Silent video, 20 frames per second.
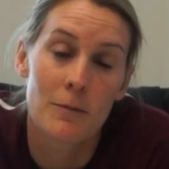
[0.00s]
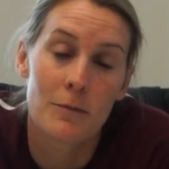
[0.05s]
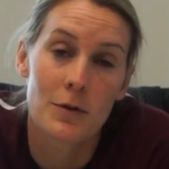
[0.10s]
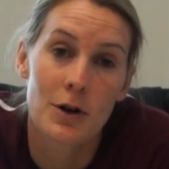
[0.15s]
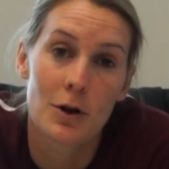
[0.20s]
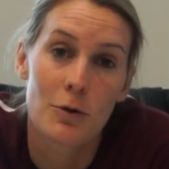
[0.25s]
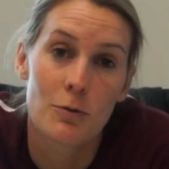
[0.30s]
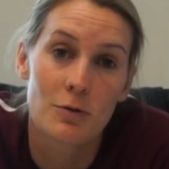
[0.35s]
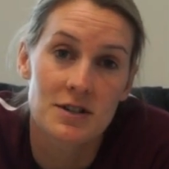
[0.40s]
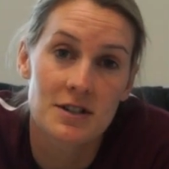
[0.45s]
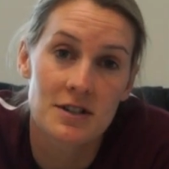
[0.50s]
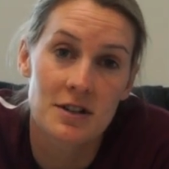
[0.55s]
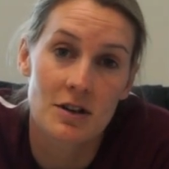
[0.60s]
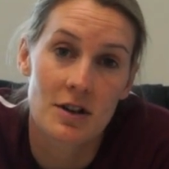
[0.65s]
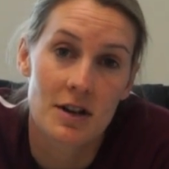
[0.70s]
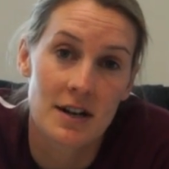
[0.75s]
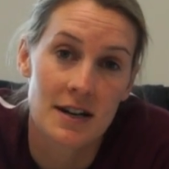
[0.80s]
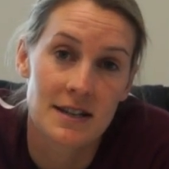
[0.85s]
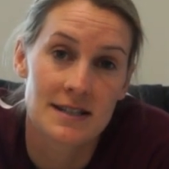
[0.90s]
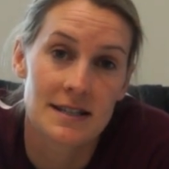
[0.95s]
You know, we're still
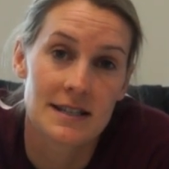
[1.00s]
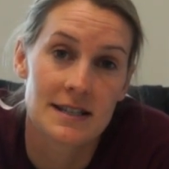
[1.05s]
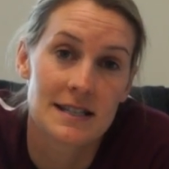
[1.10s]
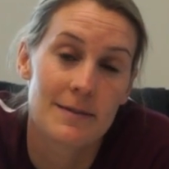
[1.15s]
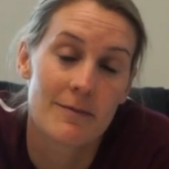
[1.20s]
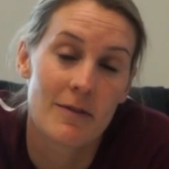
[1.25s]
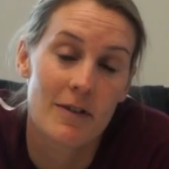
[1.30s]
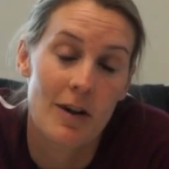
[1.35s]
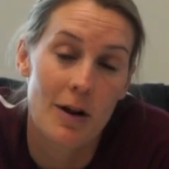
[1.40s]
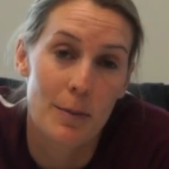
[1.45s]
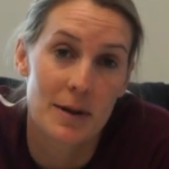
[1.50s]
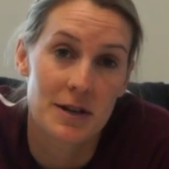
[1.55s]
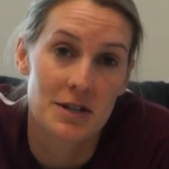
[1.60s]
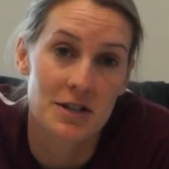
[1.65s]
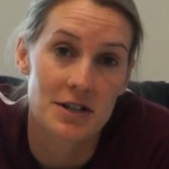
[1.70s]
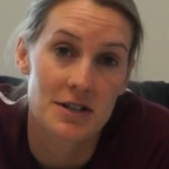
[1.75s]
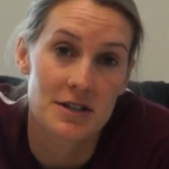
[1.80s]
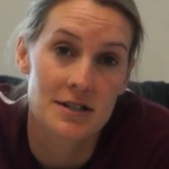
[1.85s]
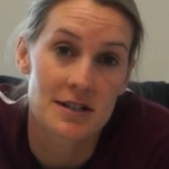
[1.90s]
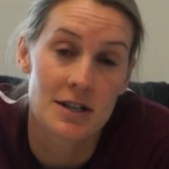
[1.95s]
looking to see some of our
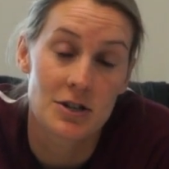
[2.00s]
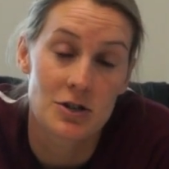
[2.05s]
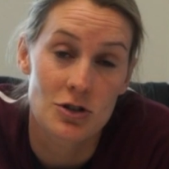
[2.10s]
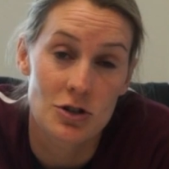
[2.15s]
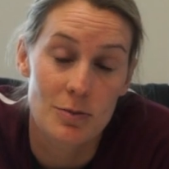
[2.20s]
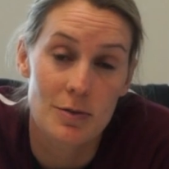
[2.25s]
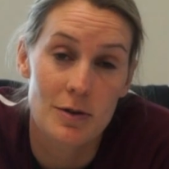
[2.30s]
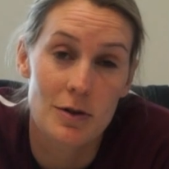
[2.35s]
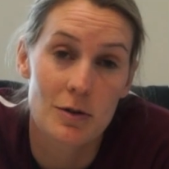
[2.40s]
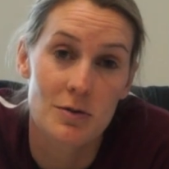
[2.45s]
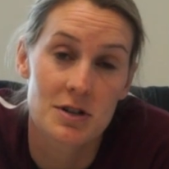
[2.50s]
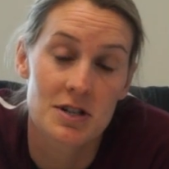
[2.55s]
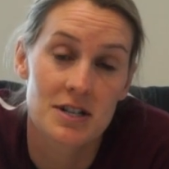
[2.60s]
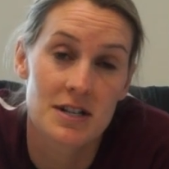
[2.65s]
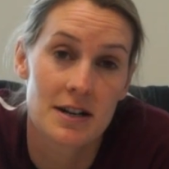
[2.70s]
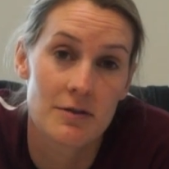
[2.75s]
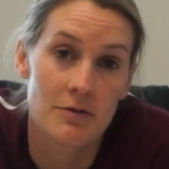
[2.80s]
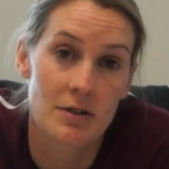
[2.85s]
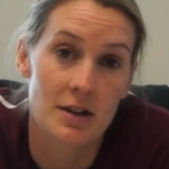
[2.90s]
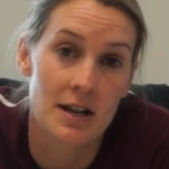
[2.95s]
pitchers contribute,
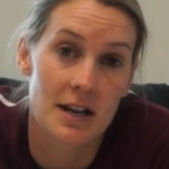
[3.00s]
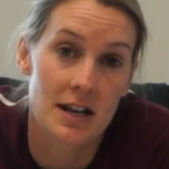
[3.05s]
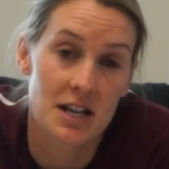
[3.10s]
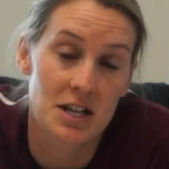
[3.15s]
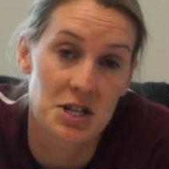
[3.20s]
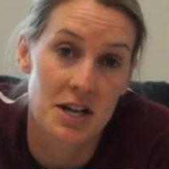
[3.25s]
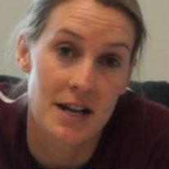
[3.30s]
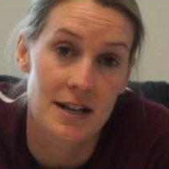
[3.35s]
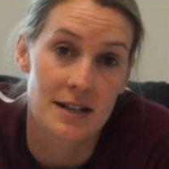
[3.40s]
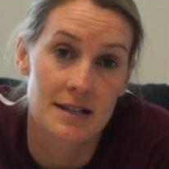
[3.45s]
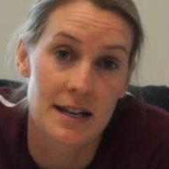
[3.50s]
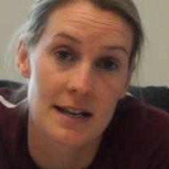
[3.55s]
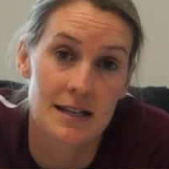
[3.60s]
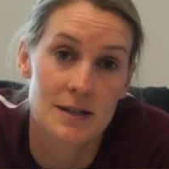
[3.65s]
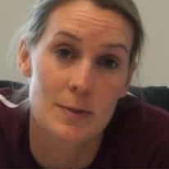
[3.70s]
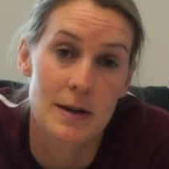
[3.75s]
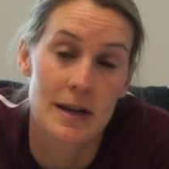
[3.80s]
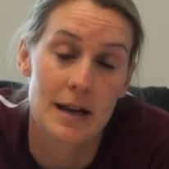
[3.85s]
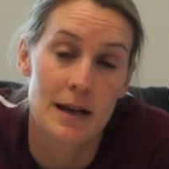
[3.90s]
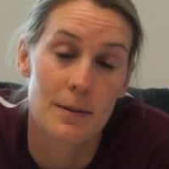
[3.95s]
which didn't really get a chance
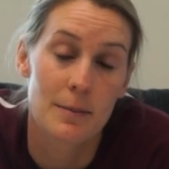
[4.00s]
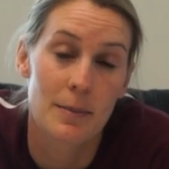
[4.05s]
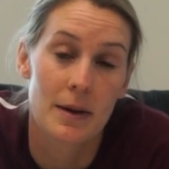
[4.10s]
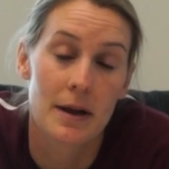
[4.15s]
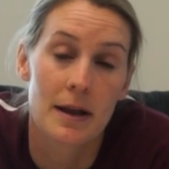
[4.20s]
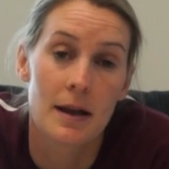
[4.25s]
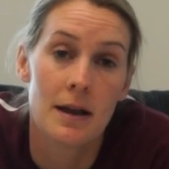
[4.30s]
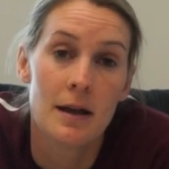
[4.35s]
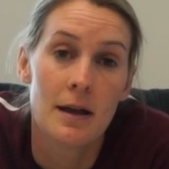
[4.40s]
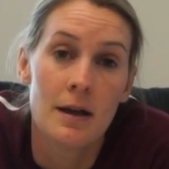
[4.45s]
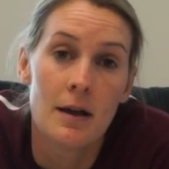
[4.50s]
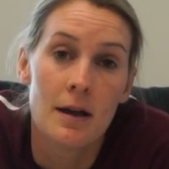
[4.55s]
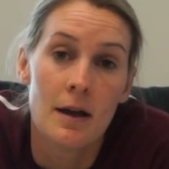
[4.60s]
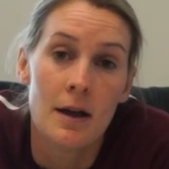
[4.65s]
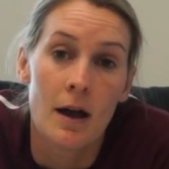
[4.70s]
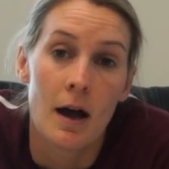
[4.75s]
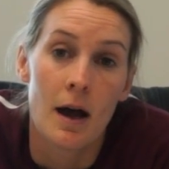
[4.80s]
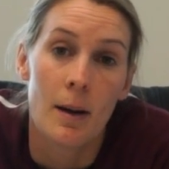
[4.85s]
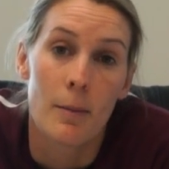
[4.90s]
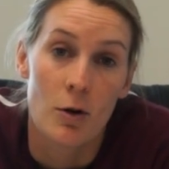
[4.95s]
last weekend, but
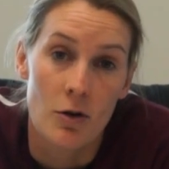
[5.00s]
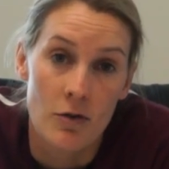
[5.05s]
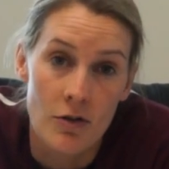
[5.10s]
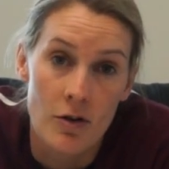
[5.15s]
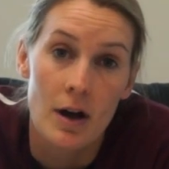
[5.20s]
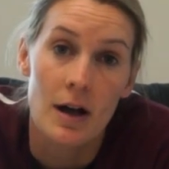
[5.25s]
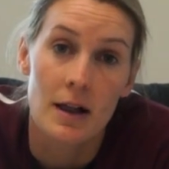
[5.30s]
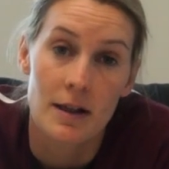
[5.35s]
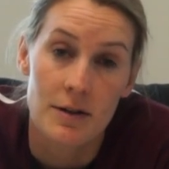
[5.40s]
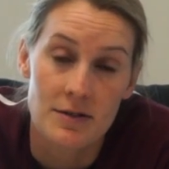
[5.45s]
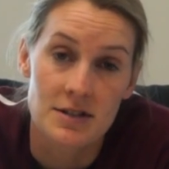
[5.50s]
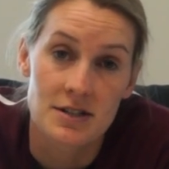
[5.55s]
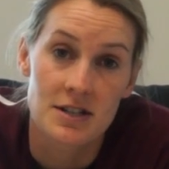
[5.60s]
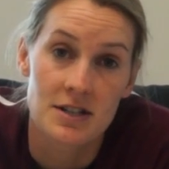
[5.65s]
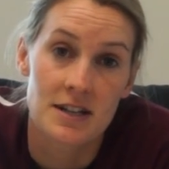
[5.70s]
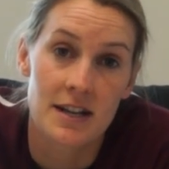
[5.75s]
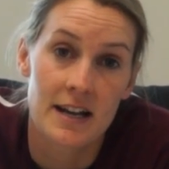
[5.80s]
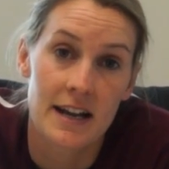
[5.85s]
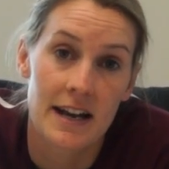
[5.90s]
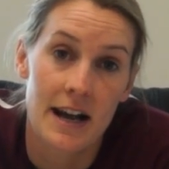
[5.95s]
overall it was
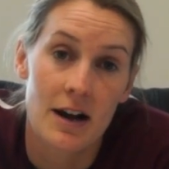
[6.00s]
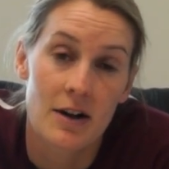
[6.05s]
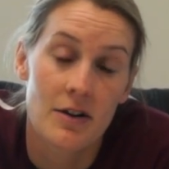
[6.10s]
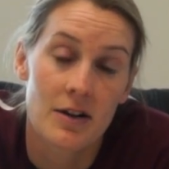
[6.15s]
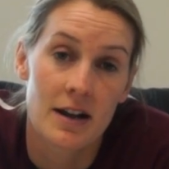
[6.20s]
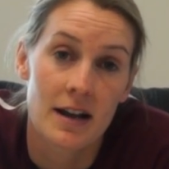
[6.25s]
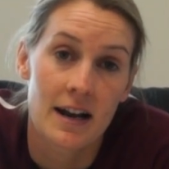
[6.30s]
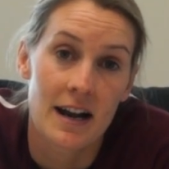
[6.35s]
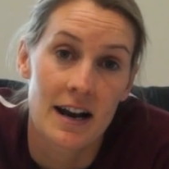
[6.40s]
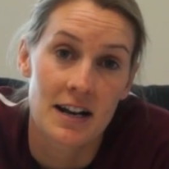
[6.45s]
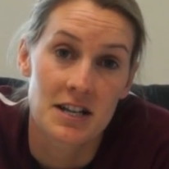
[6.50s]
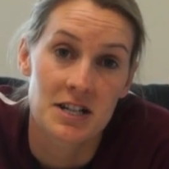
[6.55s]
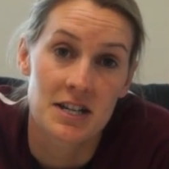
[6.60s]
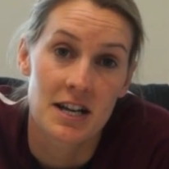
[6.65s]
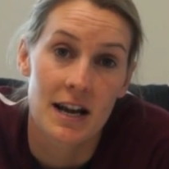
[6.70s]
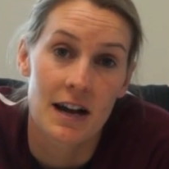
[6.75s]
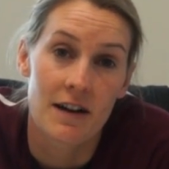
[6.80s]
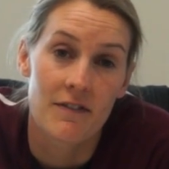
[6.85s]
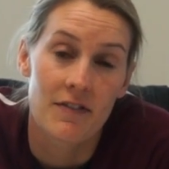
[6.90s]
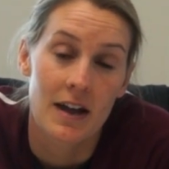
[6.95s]
good to get out and kind of
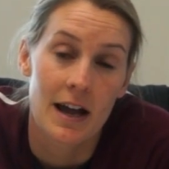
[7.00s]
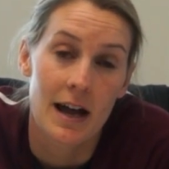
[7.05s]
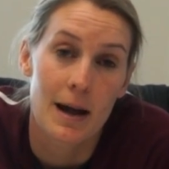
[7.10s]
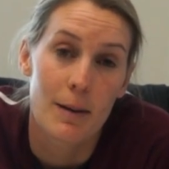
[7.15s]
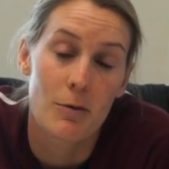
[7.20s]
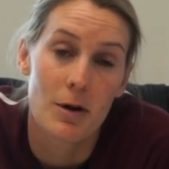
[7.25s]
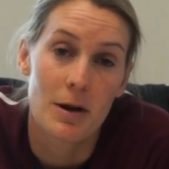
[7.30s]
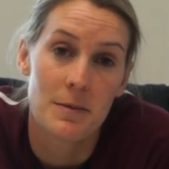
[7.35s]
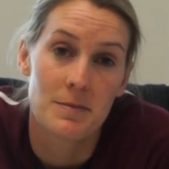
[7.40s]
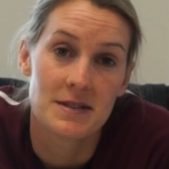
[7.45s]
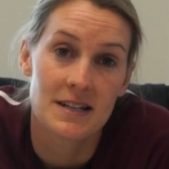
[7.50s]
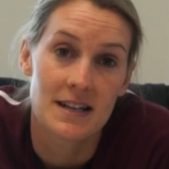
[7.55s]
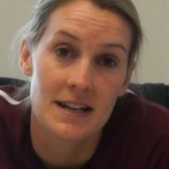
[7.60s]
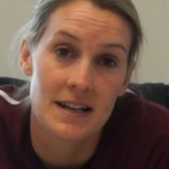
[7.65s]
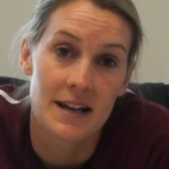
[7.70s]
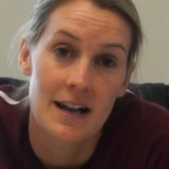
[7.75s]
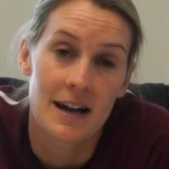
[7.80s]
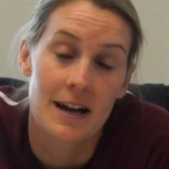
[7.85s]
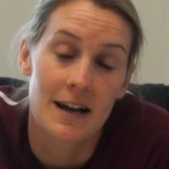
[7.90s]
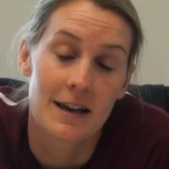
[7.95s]
shake off the cobwebs
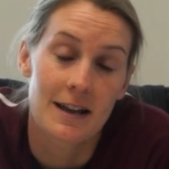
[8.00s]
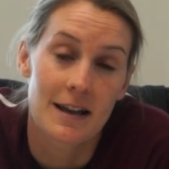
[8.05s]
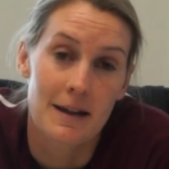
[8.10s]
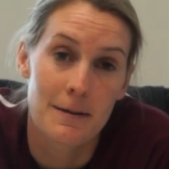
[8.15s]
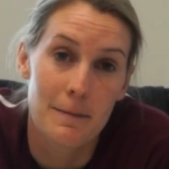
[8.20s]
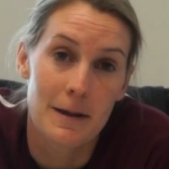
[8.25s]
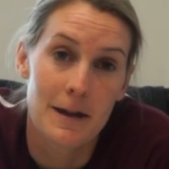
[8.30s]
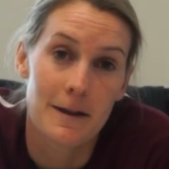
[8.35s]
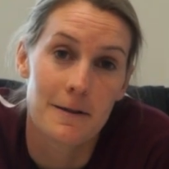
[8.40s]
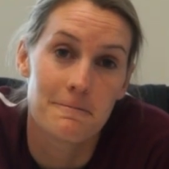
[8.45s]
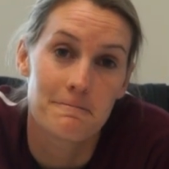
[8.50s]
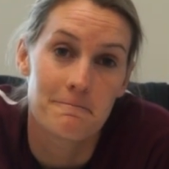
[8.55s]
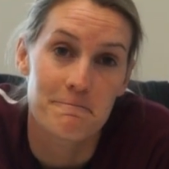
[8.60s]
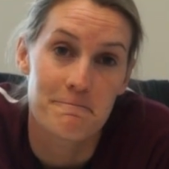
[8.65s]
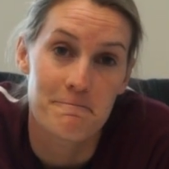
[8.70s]
and compete.